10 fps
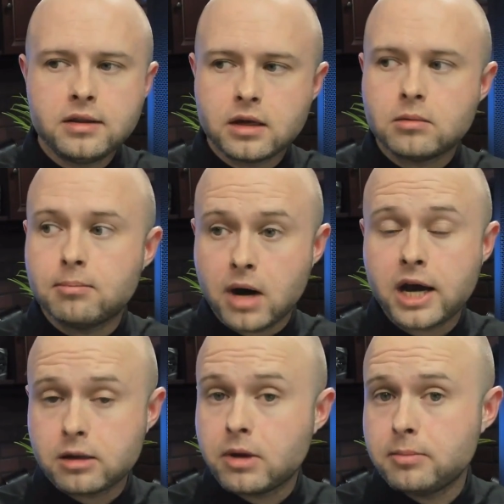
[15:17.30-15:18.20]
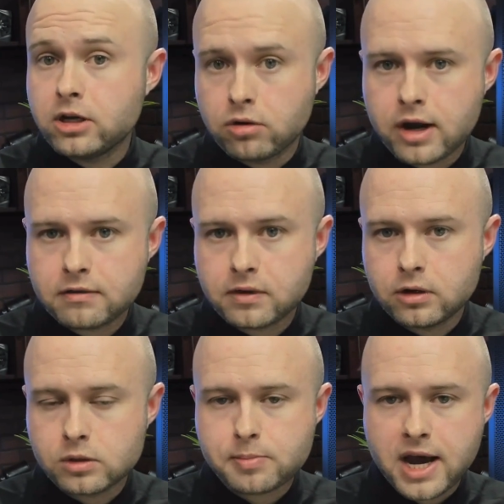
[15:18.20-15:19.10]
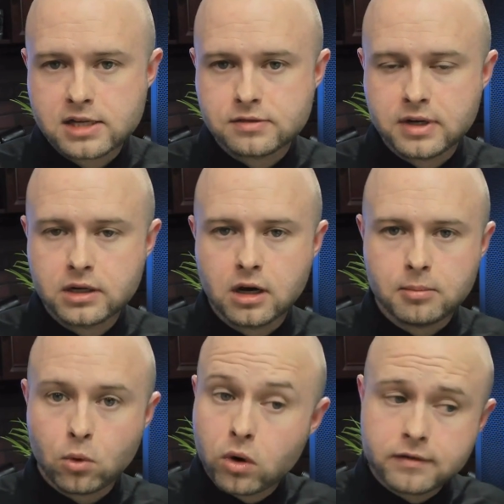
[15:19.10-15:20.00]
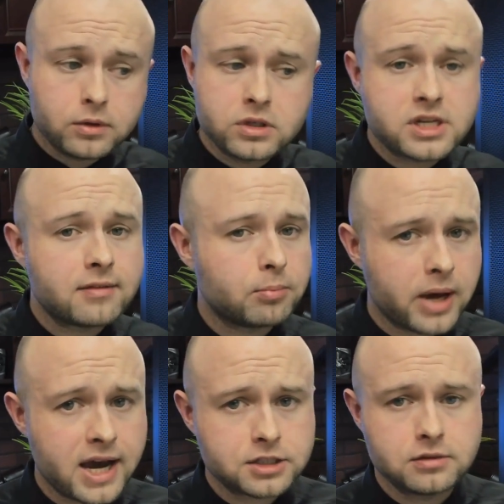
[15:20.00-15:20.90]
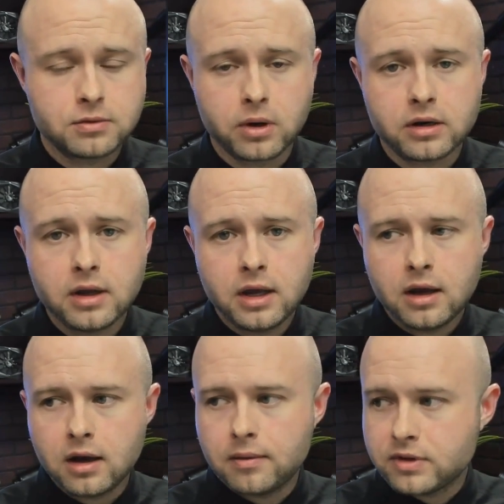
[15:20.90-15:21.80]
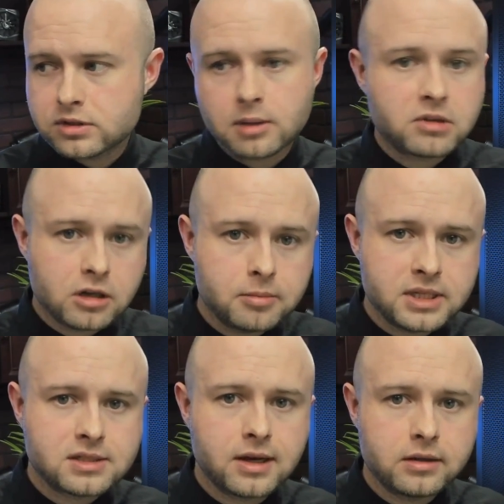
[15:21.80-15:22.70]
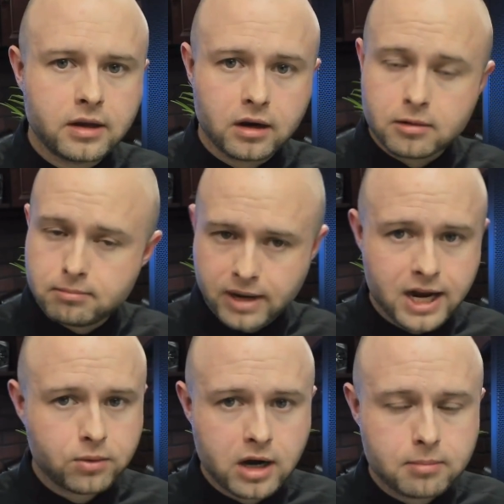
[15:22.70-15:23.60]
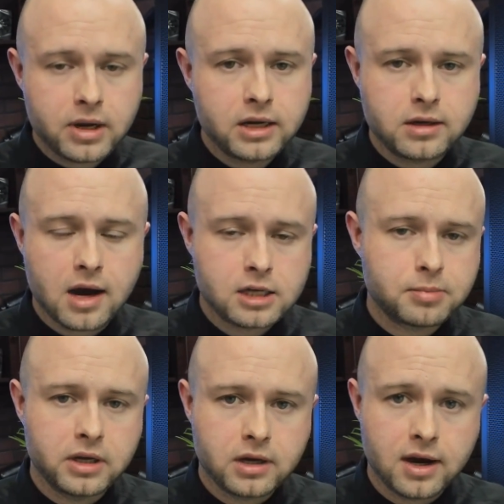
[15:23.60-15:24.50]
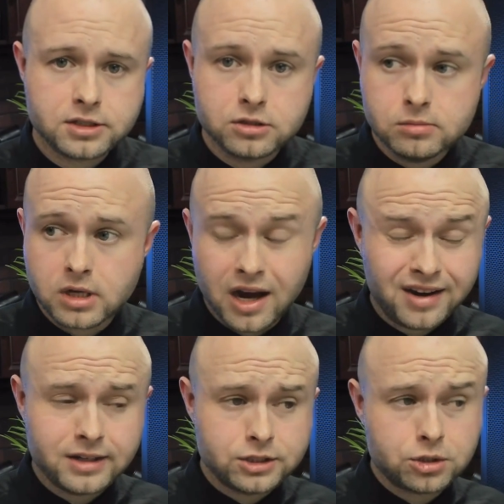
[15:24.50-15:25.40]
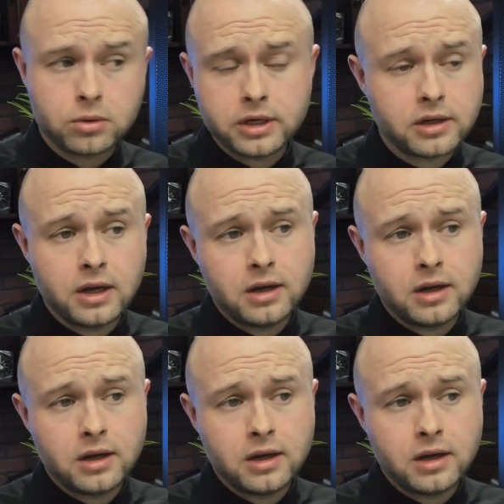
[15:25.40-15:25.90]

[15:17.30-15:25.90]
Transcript: then mining may be great for you as passive income. Or if you just have a passion for it, there's something to be said there. Back when I made cosplay costumes, I enjoyed